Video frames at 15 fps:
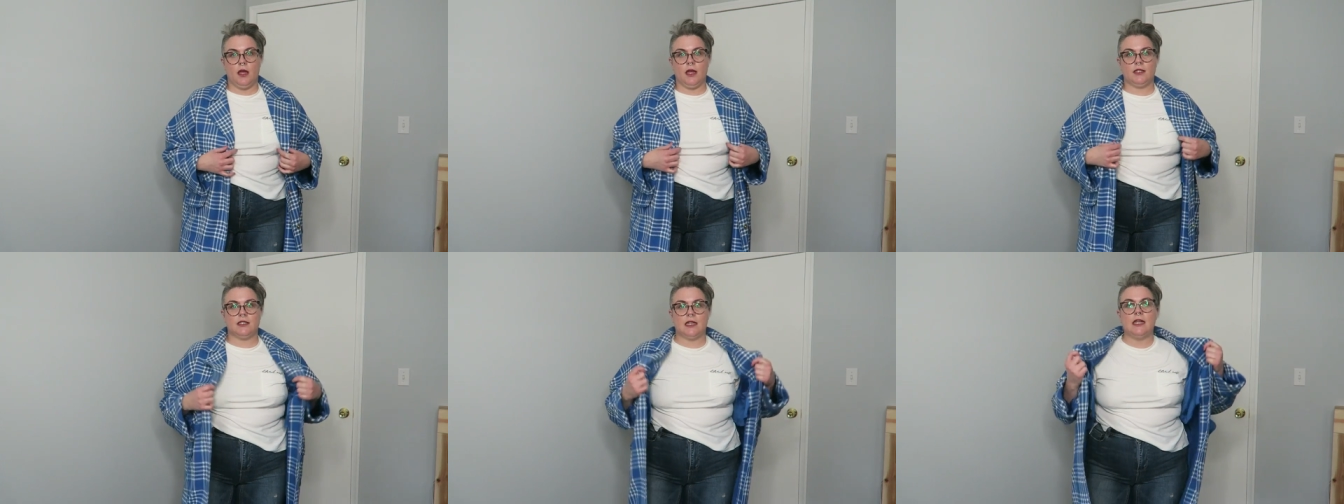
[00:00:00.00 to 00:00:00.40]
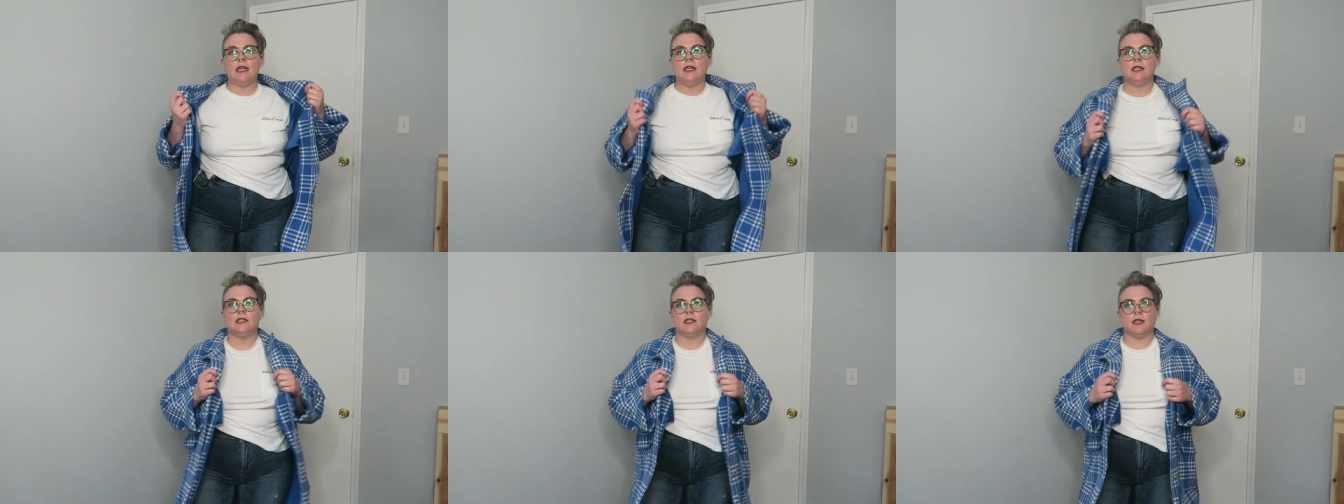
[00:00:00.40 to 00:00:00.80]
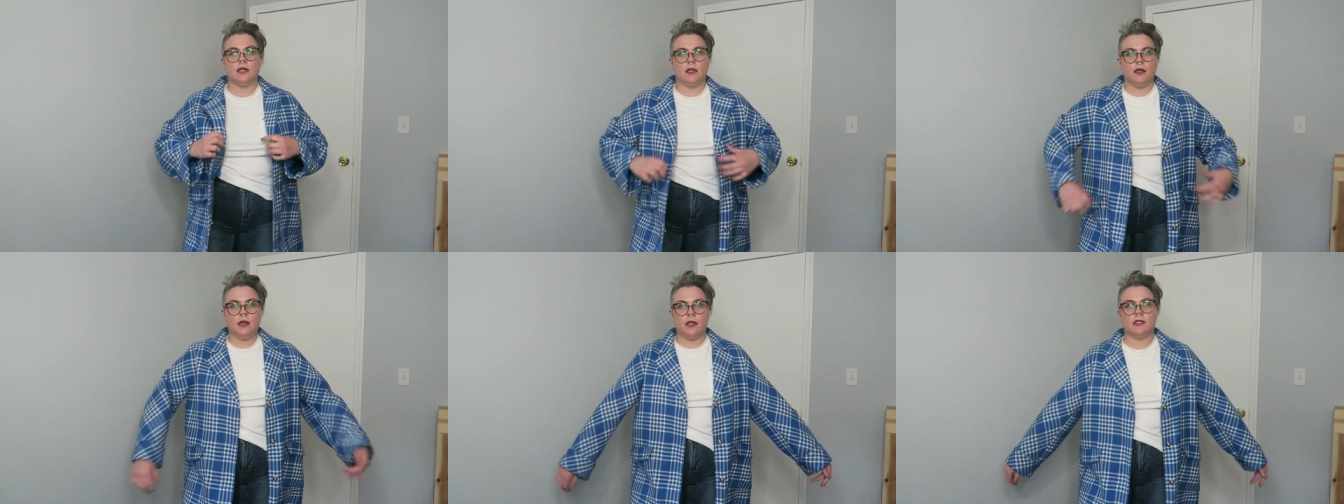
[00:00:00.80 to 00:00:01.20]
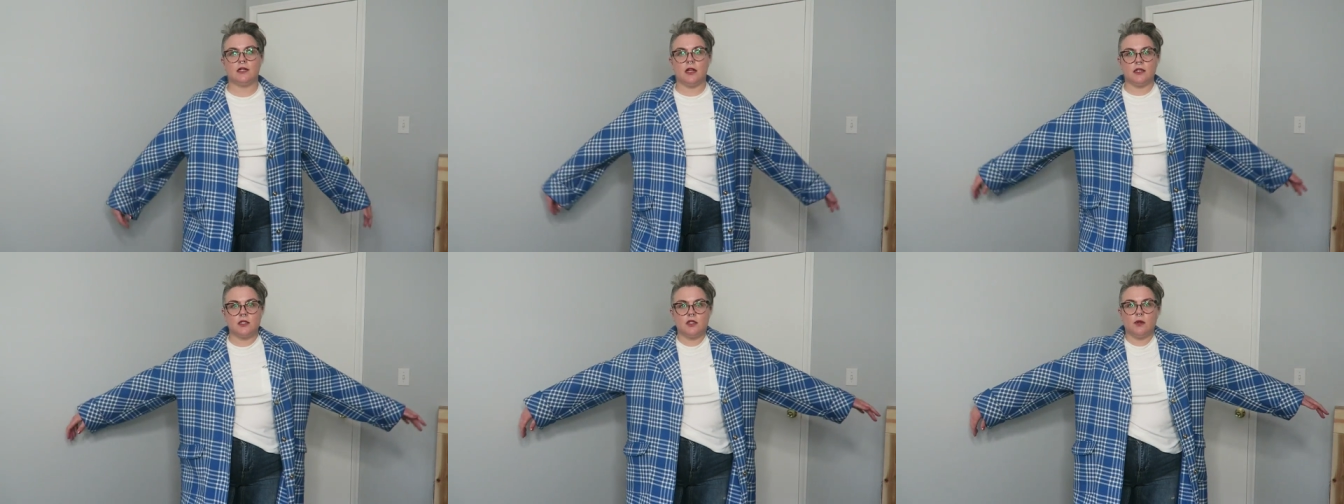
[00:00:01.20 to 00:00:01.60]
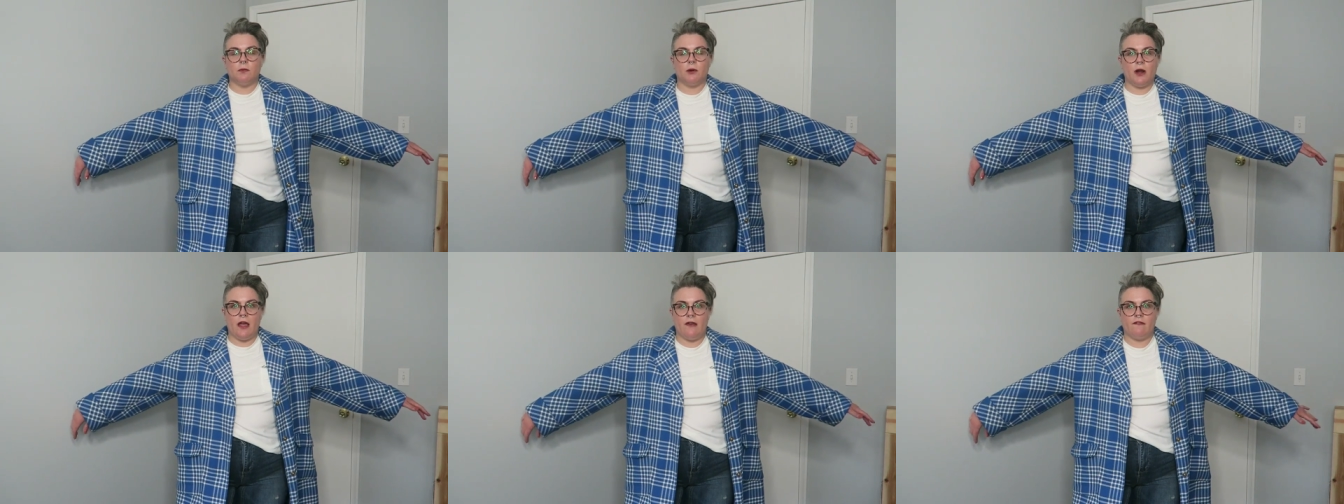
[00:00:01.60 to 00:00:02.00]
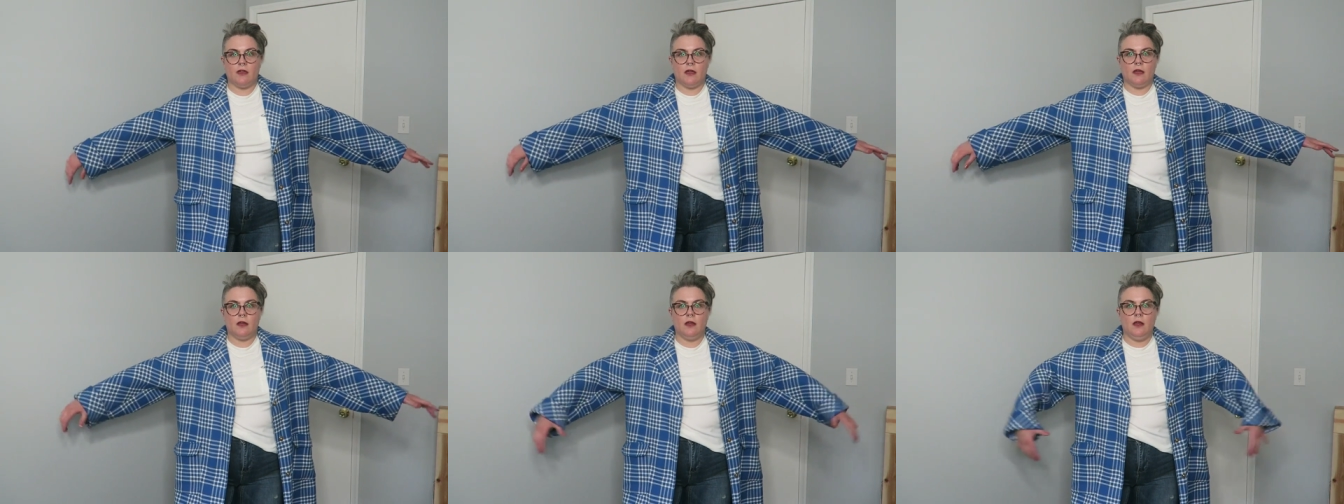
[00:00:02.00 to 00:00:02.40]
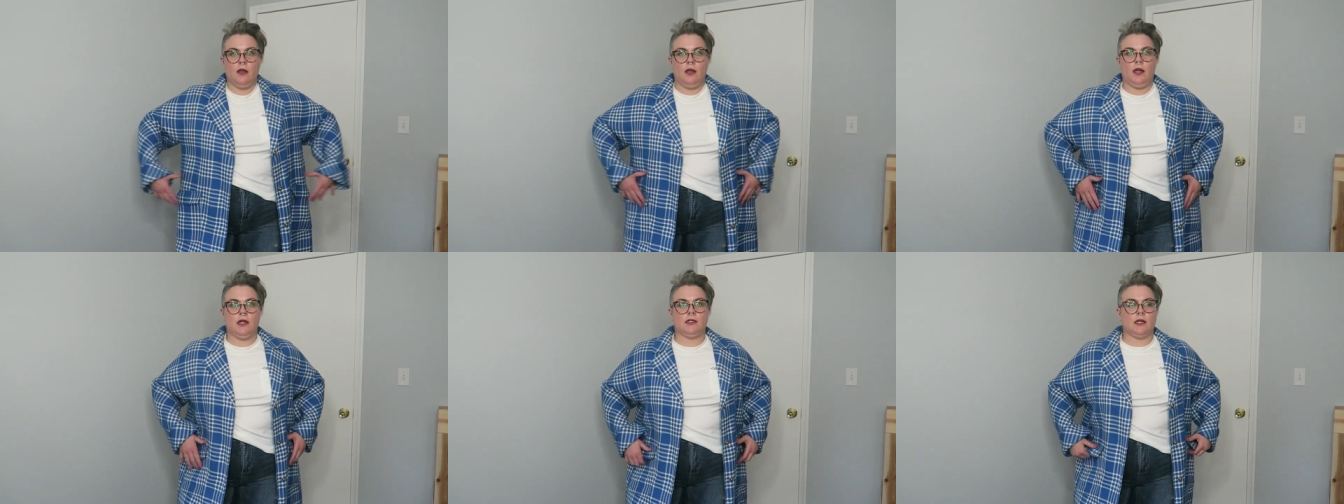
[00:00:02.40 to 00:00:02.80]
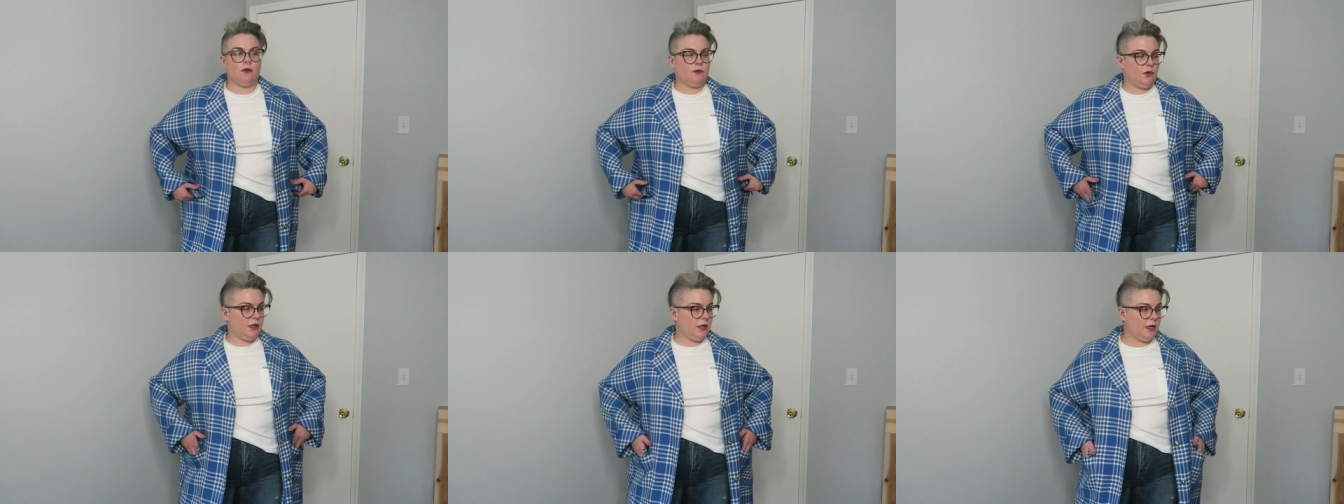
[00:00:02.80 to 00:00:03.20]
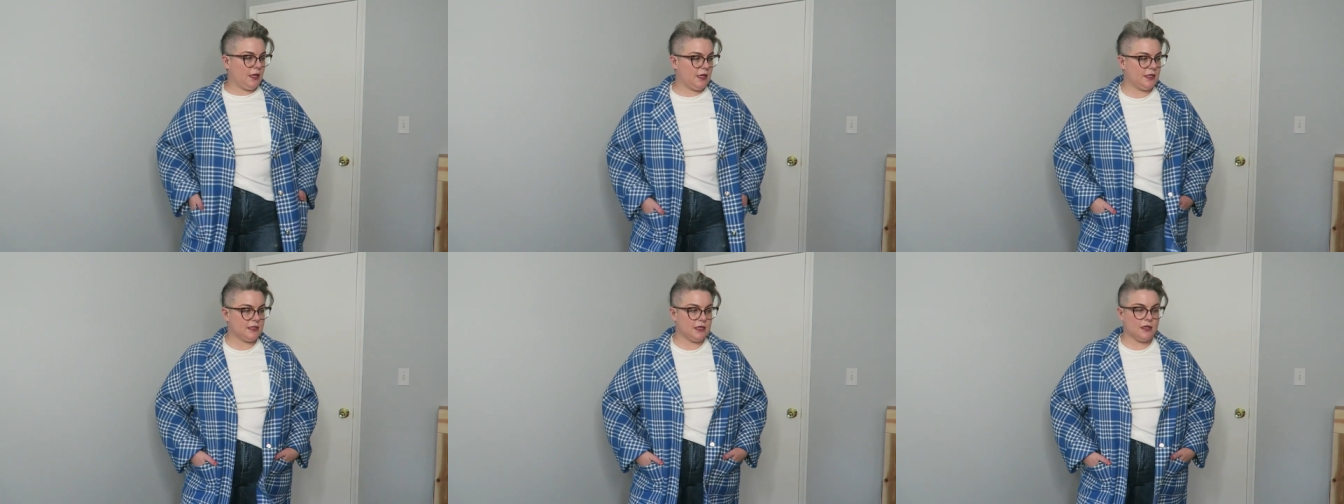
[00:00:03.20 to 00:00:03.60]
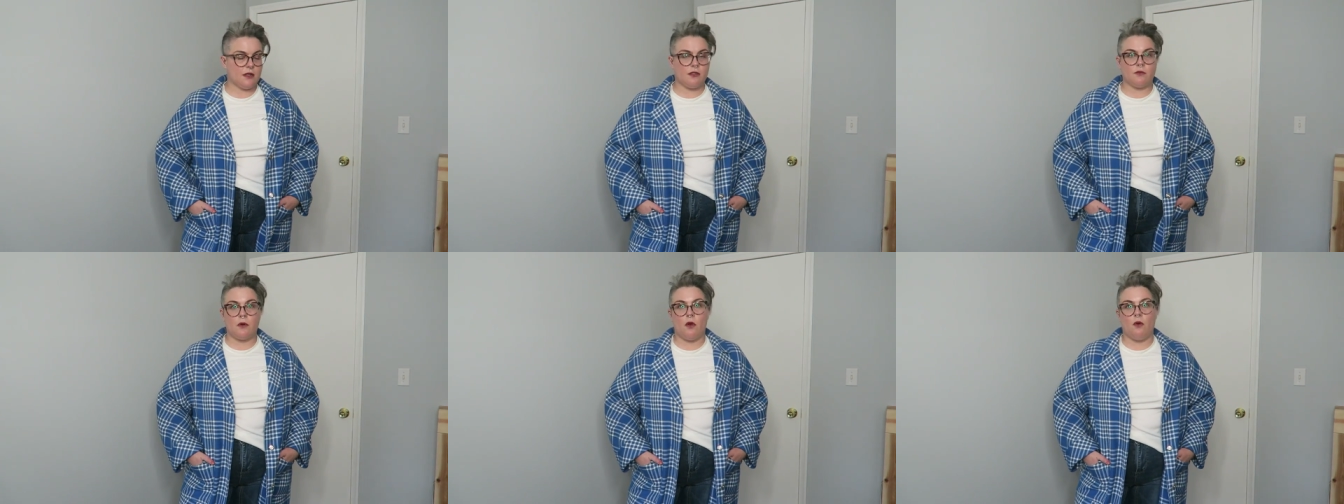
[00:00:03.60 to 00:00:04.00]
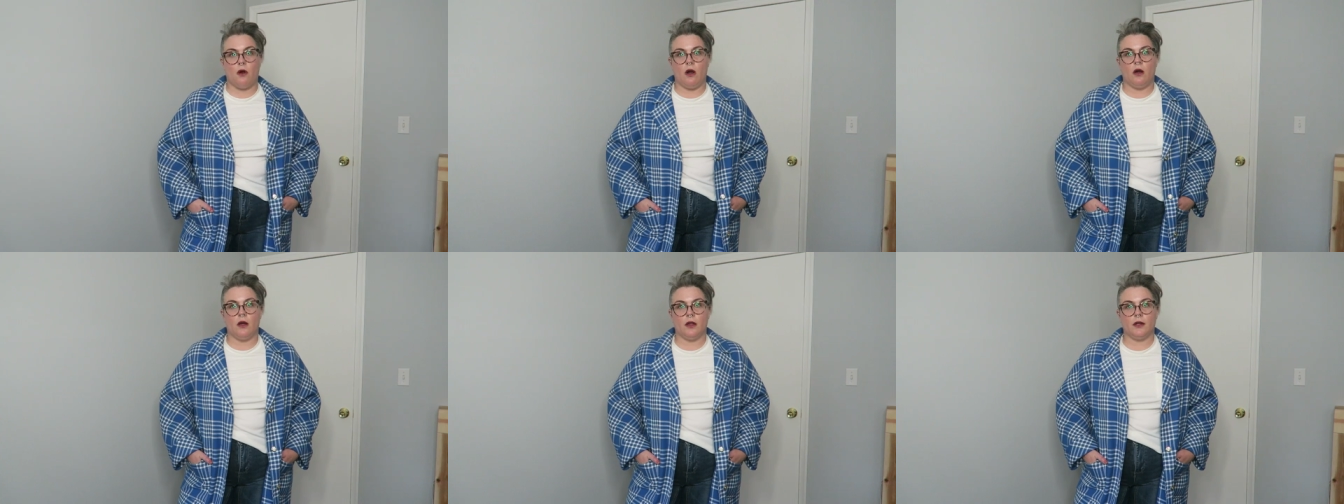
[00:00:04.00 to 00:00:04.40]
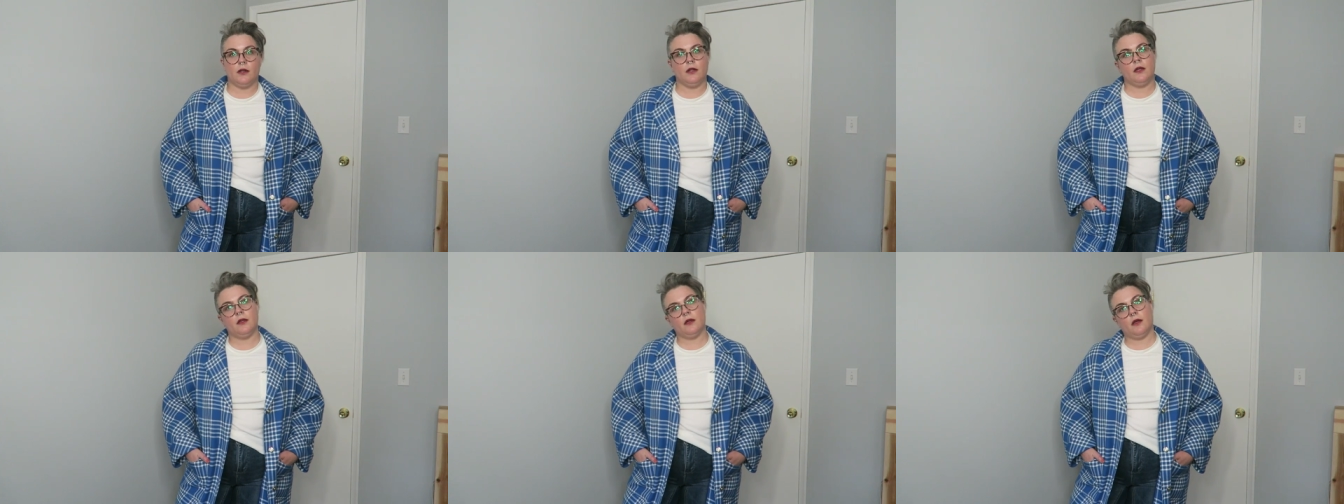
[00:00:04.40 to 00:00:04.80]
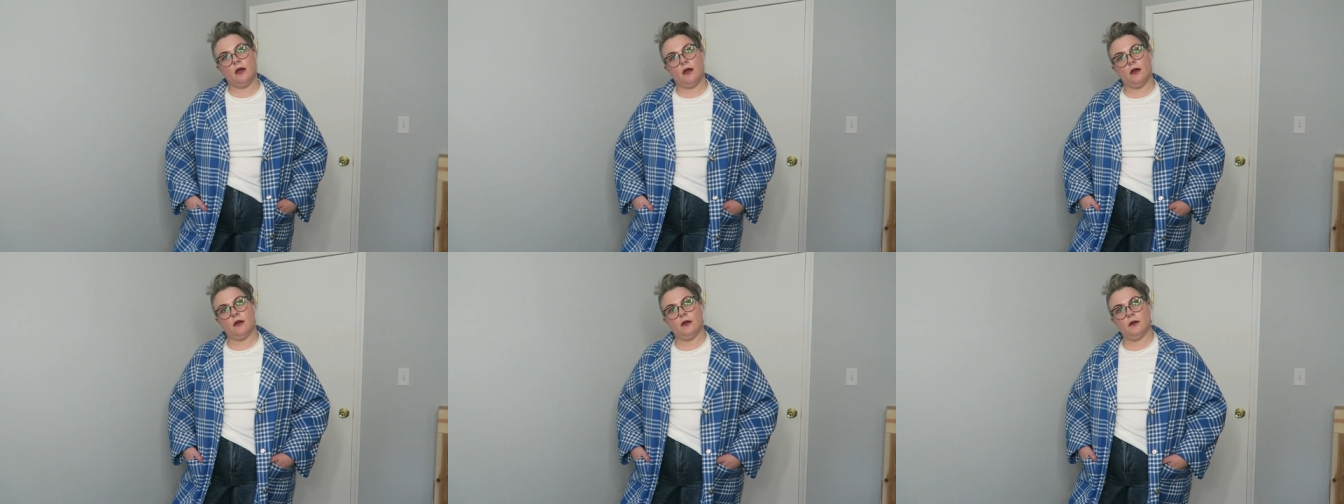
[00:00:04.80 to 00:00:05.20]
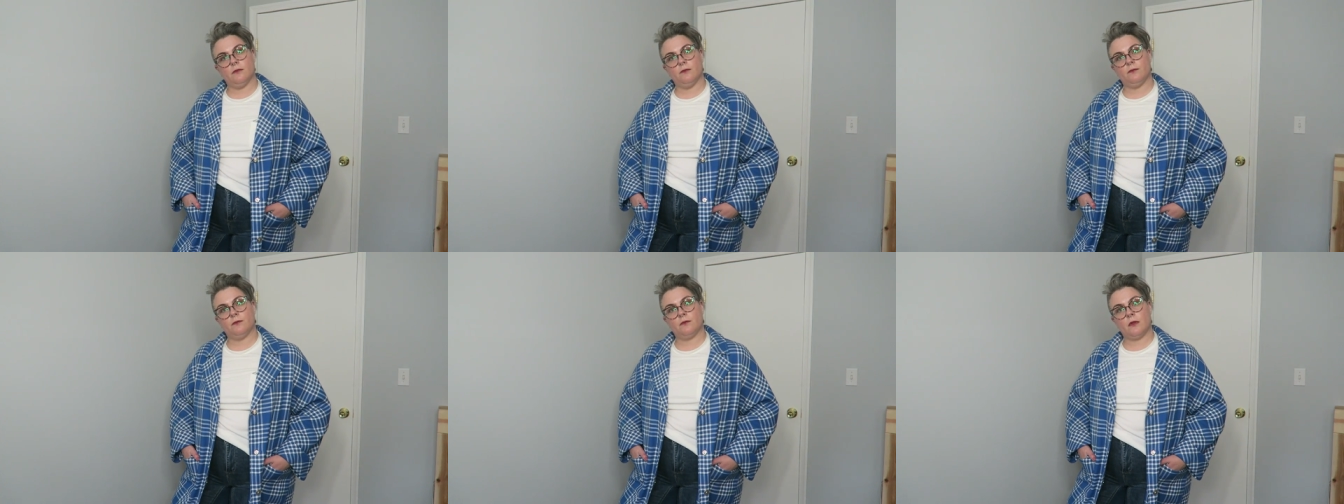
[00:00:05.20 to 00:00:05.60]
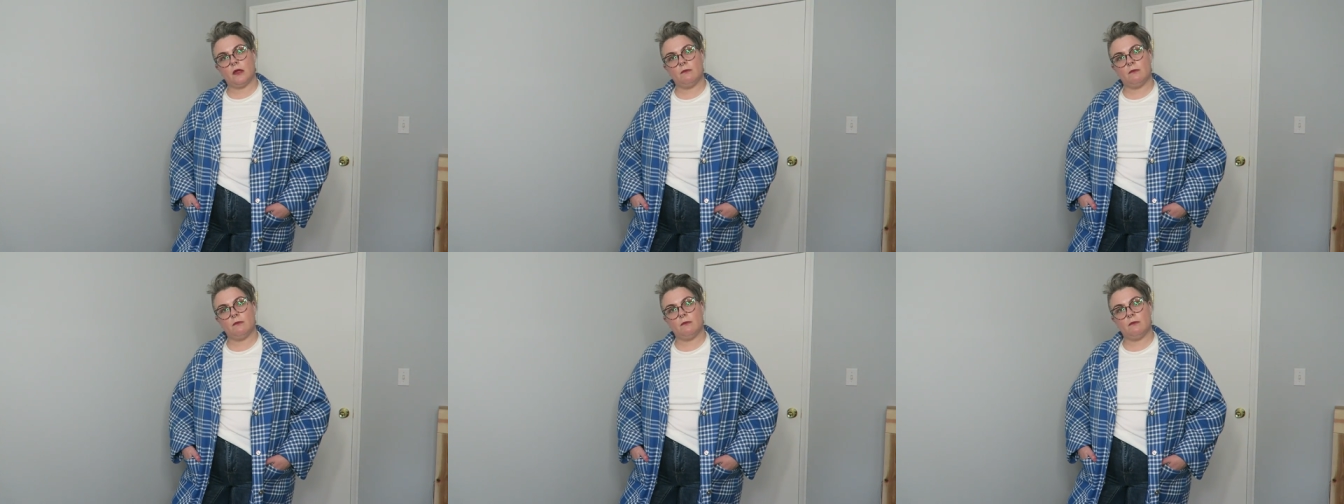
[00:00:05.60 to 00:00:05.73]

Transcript: it's an easy it's not super heavy it's like really easy to throw on um,